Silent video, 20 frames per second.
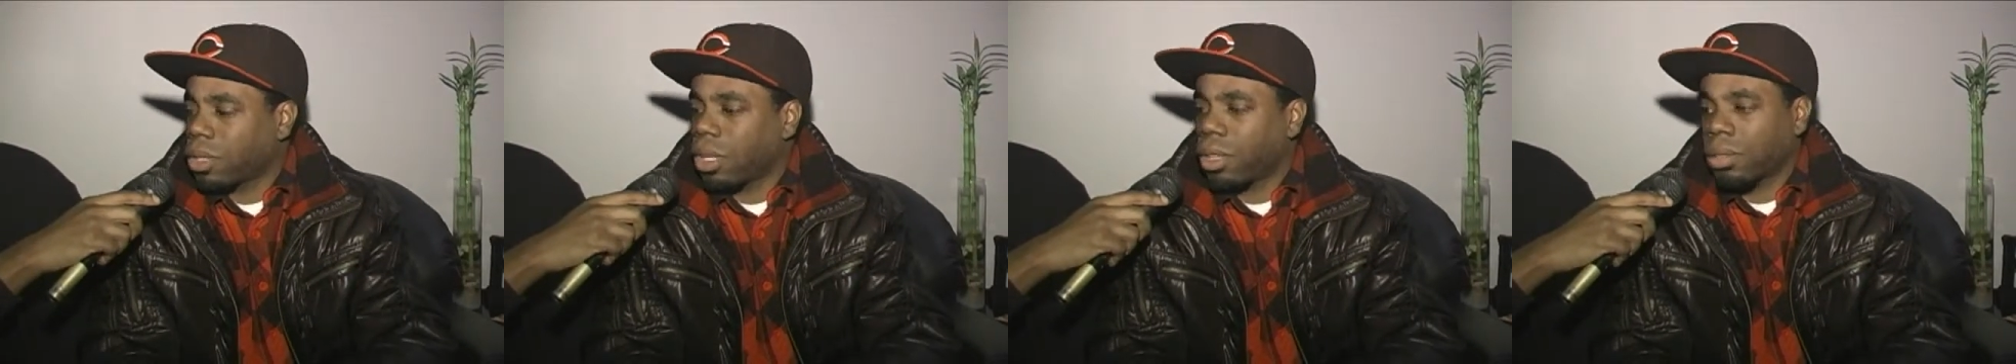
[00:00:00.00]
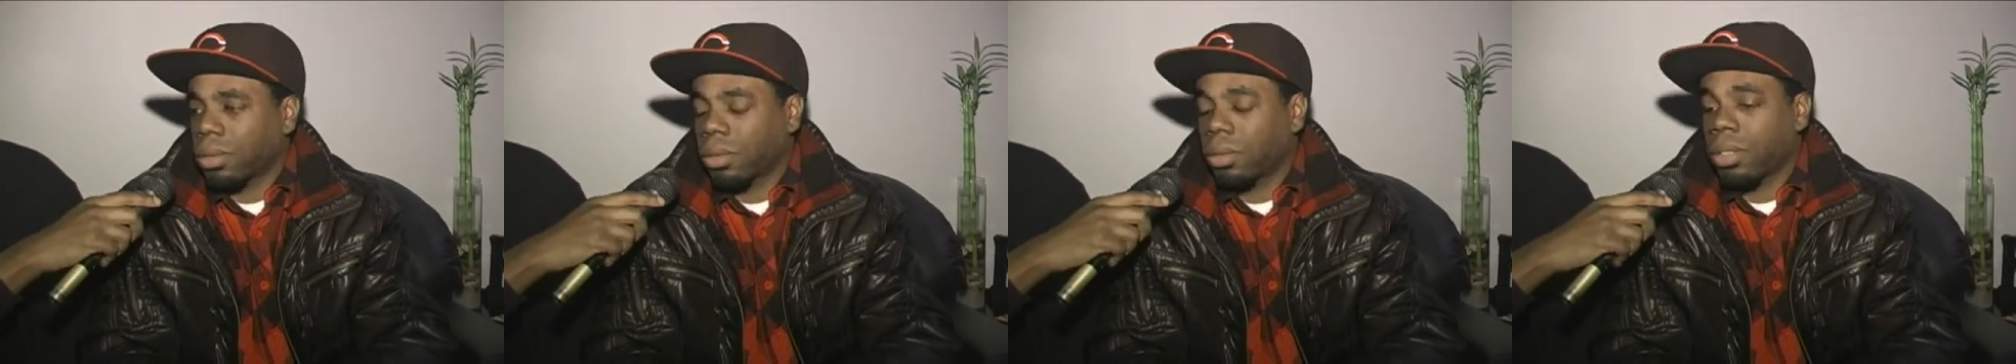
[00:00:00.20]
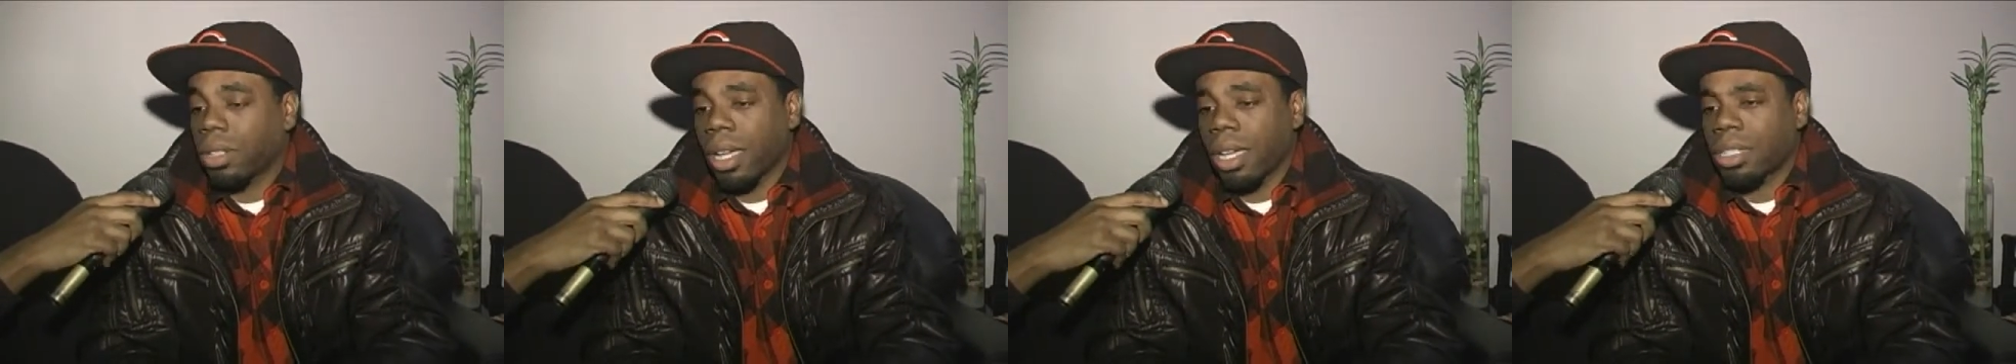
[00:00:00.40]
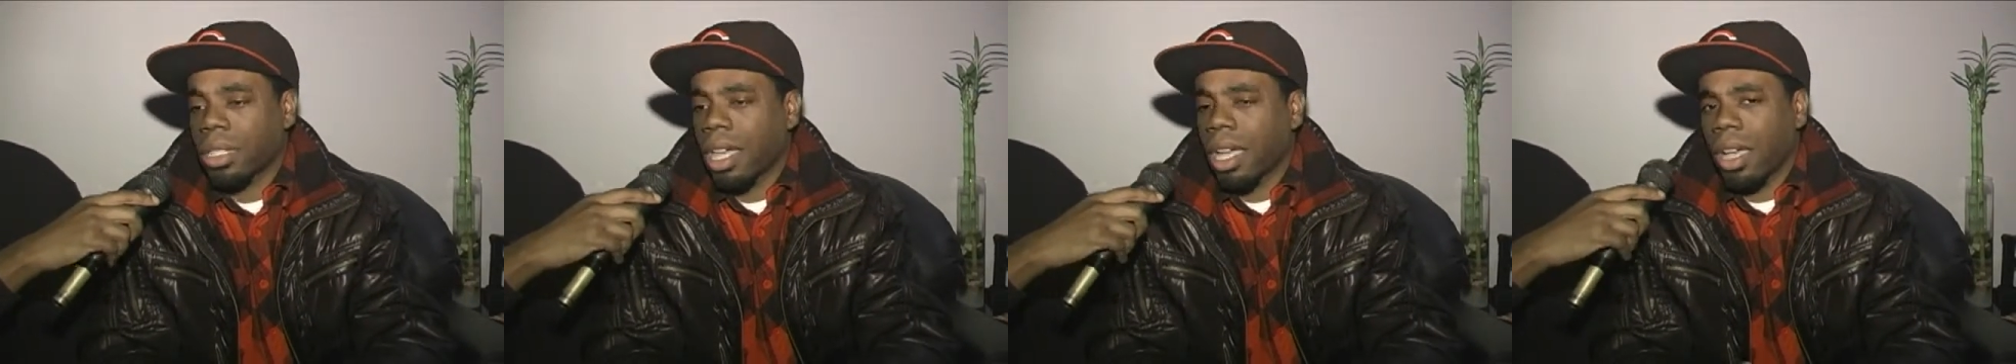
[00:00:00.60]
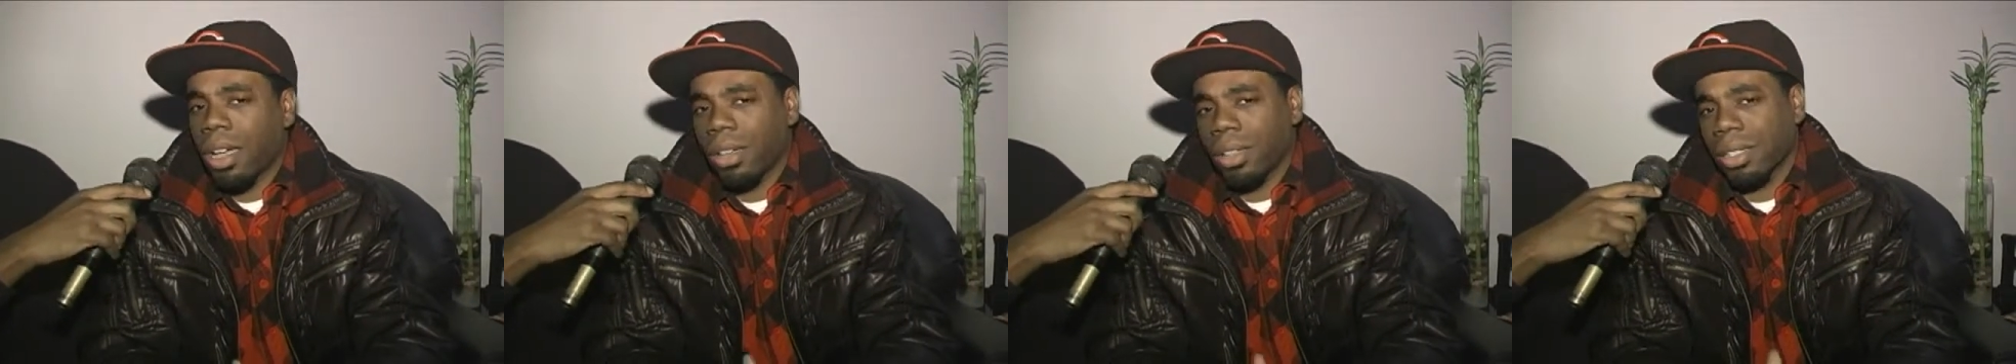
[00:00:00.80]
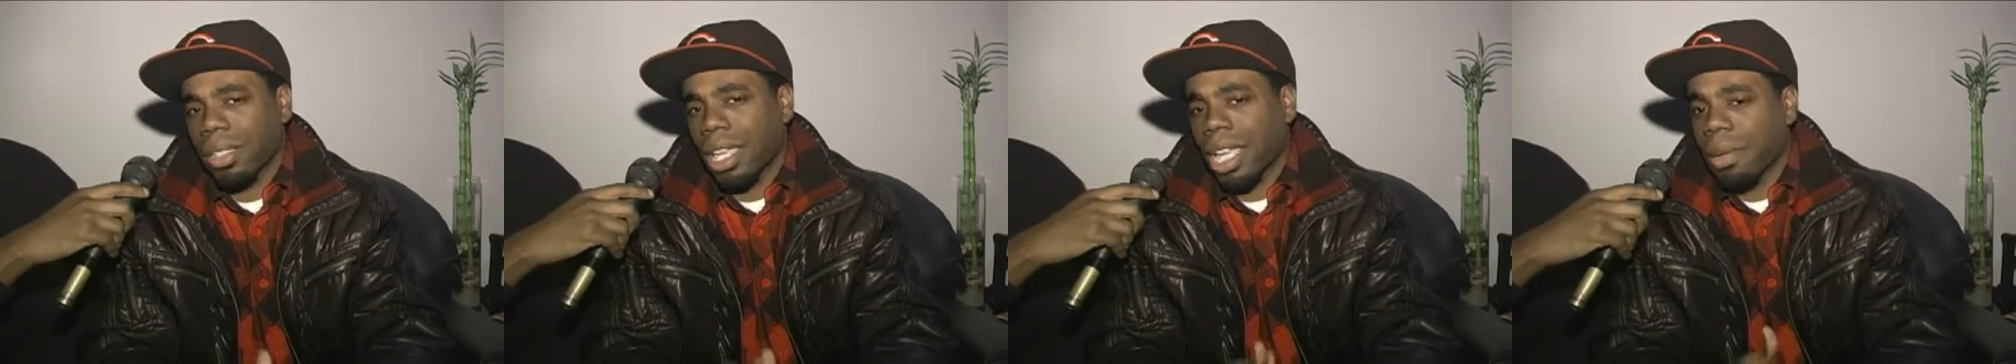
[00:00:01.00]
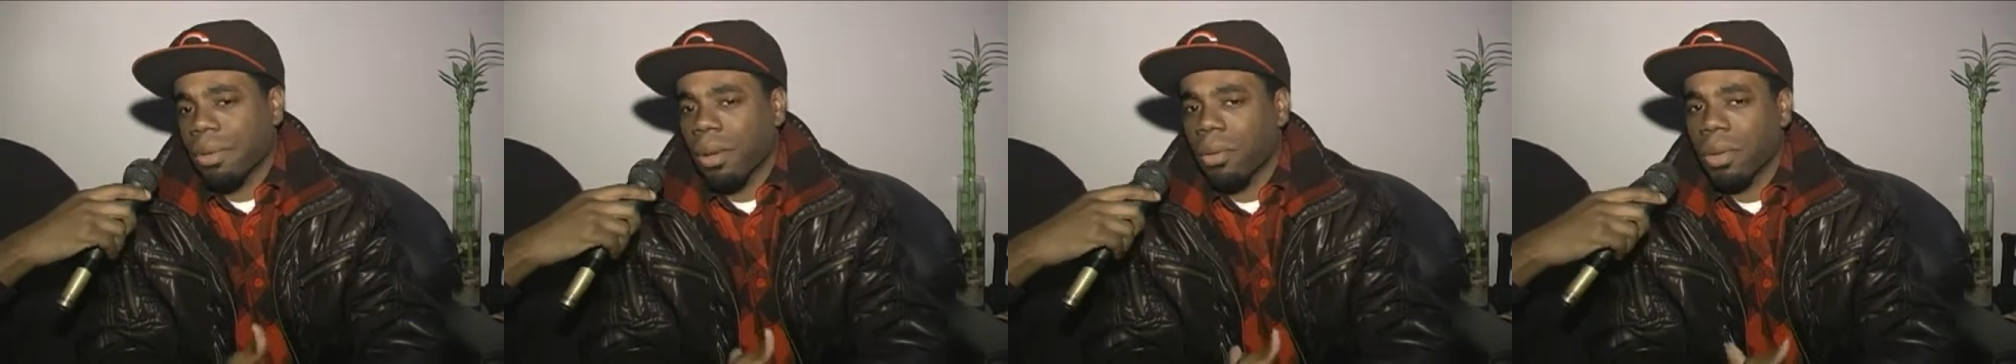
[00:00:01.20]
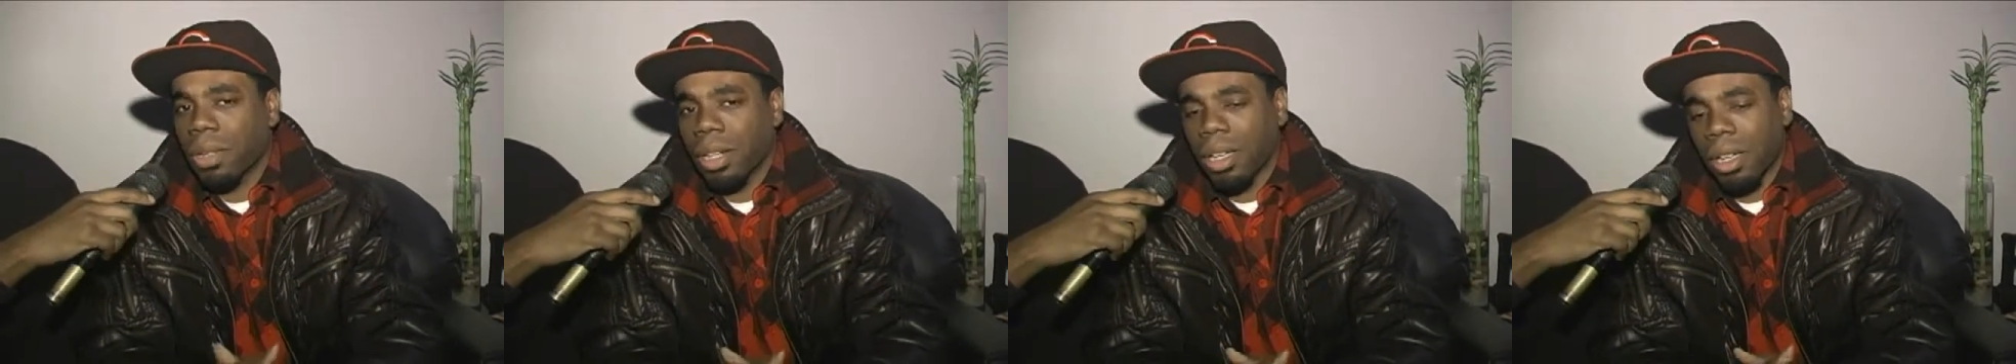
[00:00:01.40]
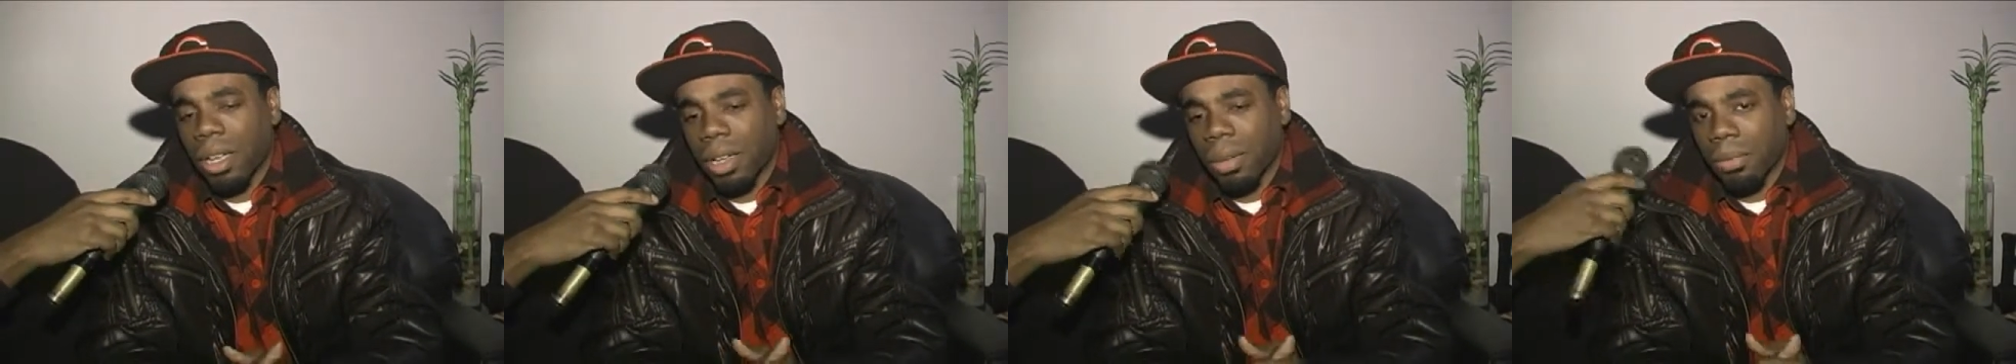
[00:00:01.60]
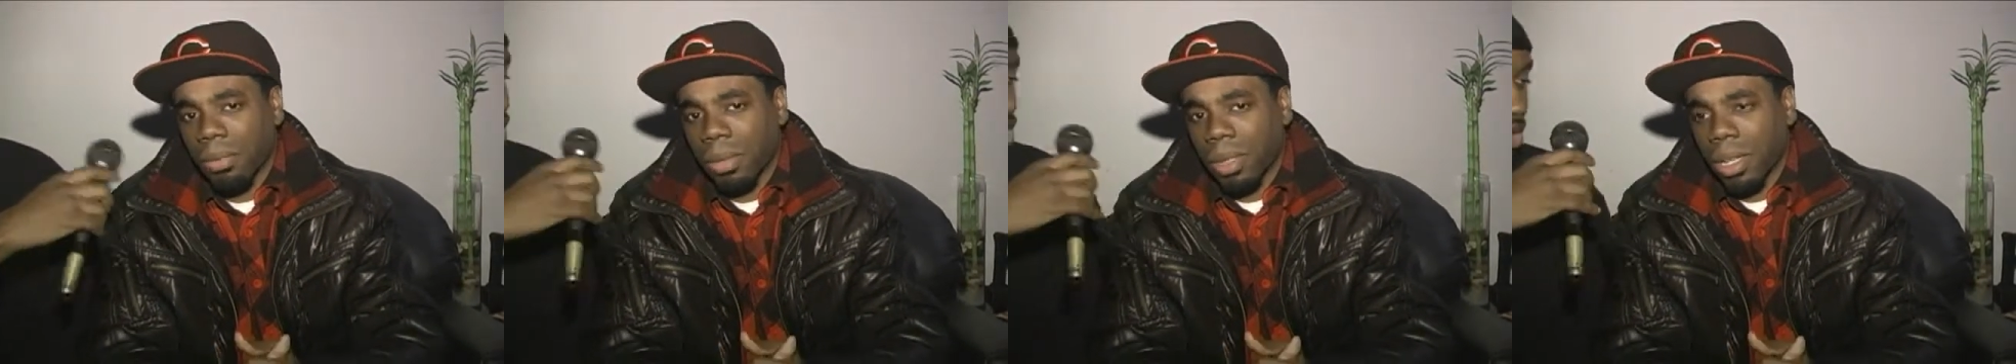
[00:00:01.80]
So that's how I came up with the.
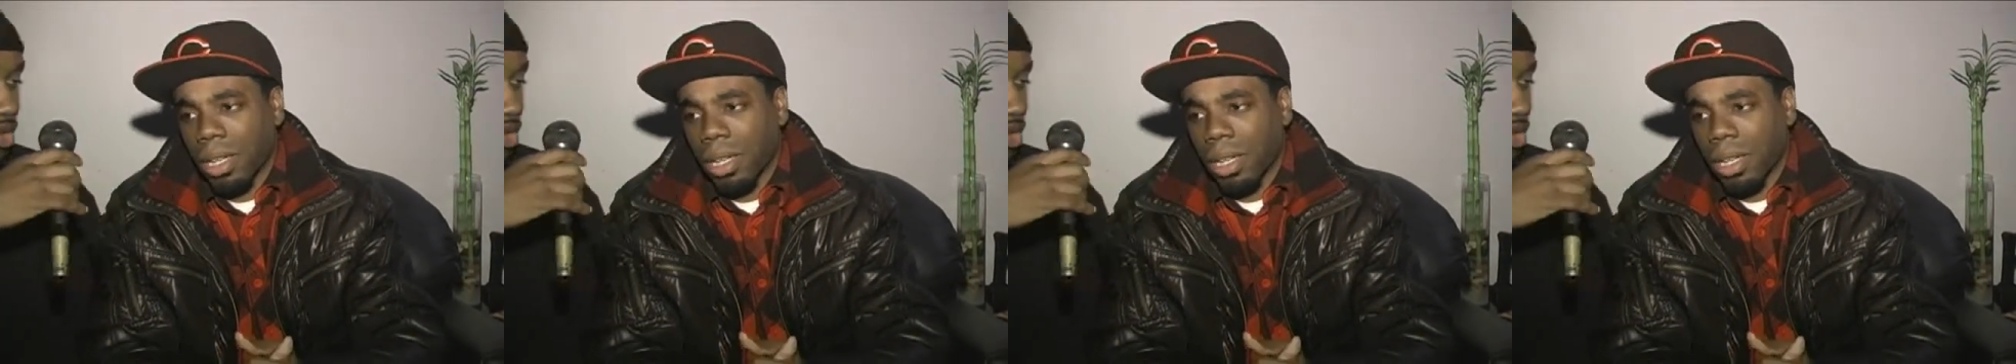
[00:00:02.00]
Um, so